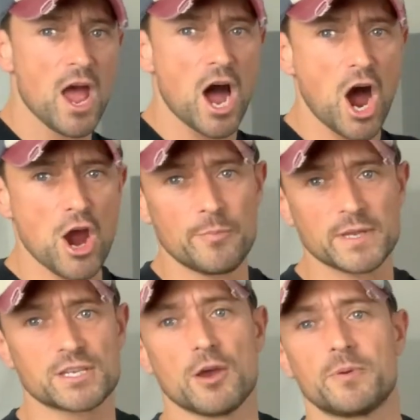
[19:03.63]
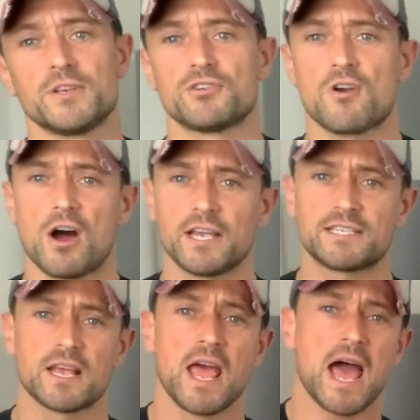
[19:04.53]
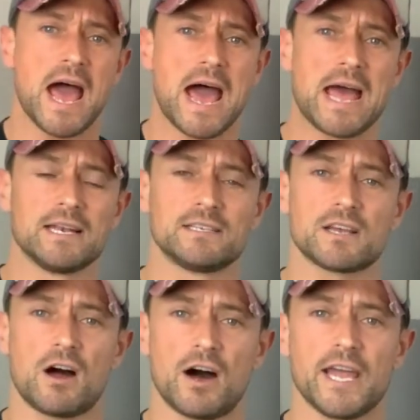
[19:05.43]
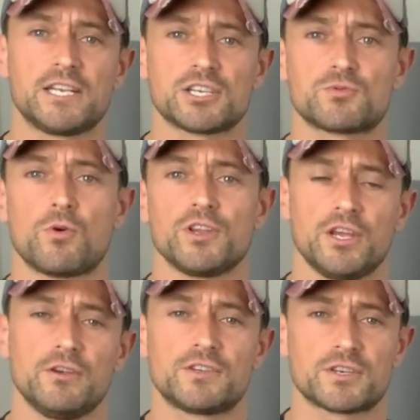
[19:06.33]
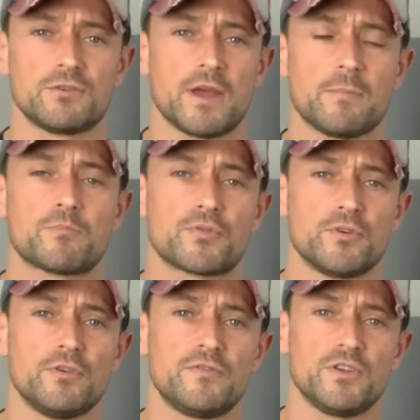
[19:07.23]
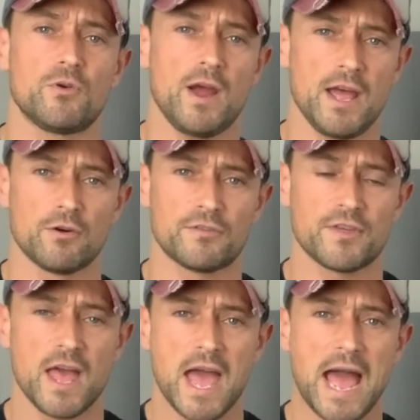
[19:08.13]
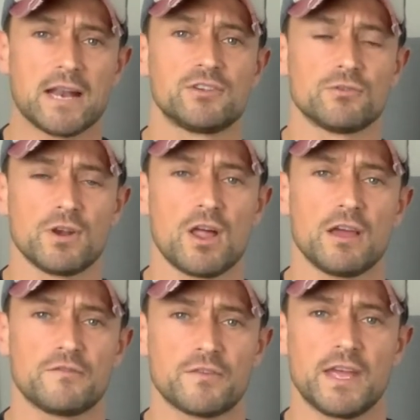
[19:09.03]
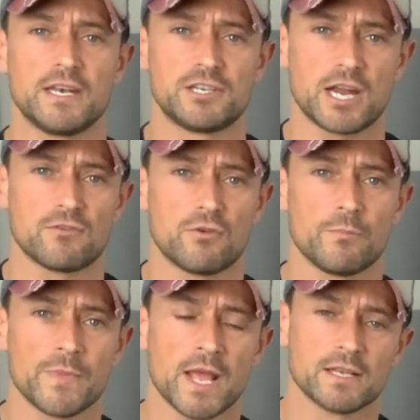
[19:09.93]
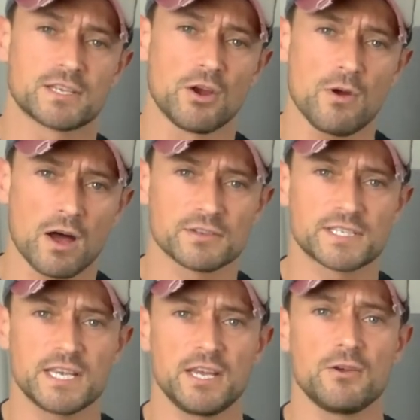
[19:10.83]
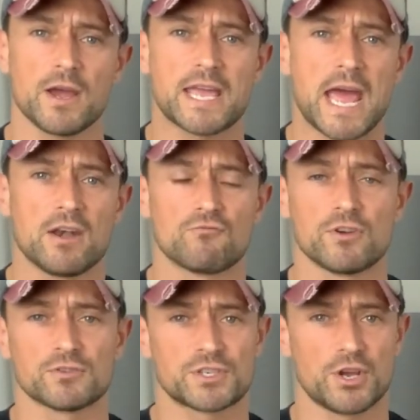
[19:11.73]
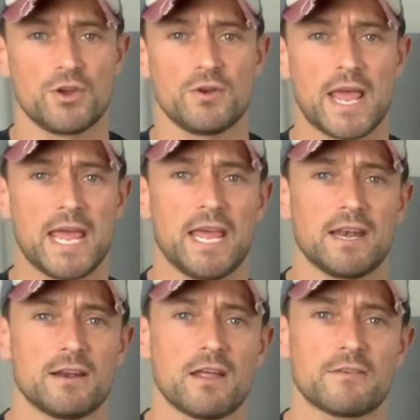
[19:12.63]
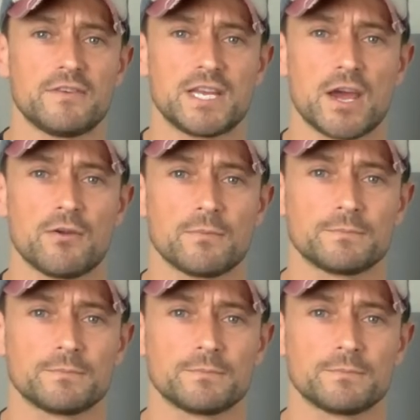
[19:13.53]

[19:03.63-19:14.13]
I hope it's opened your eyes, and I just want you to improve your health and your life in general. So I'll see you again real soon in another video.